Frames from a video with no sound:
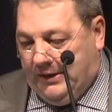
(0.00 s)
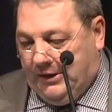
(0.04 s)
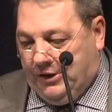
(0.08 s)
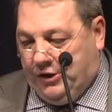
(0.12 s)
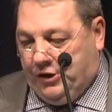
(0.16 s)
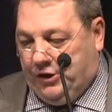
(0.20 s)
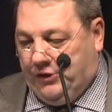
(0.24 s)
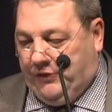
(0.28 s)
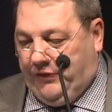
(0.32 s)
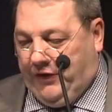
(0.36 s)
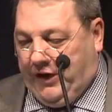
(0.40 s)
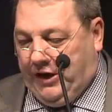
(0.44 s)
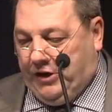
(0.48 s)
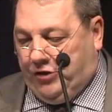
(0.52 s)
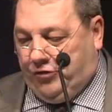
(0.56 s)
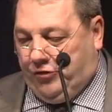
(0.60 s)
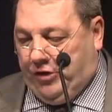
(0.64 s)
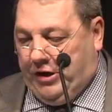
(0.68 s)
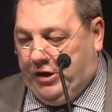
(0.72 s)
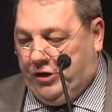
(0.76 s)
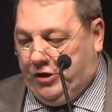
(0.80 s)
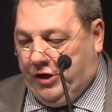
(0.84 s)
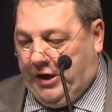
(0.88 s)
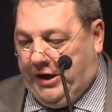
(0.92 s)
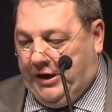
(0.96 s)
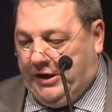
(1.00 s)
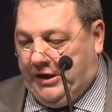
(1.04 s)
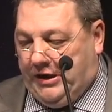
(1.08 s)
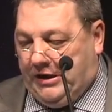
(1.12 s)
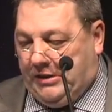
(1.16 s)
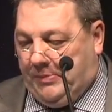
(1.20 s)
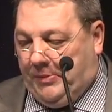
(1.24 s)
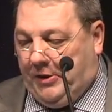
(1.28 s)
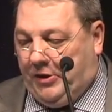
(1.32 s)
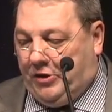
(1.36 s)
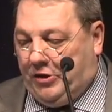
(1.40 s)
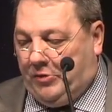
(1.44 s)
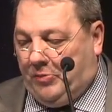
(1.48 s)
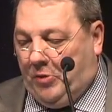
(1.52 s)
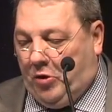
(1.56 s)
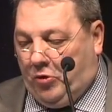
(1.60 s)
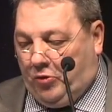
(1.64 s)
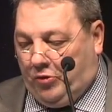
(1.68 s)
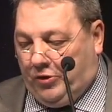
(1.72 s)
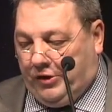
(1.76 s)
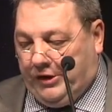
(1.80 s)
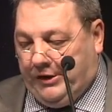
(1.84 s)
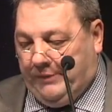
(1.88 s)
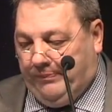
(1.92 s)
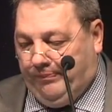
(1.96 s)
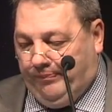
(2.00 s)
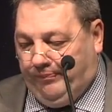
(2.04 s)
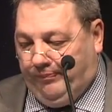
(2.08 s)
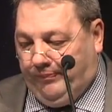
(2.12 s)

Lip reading: She has very strange ideas about democracy.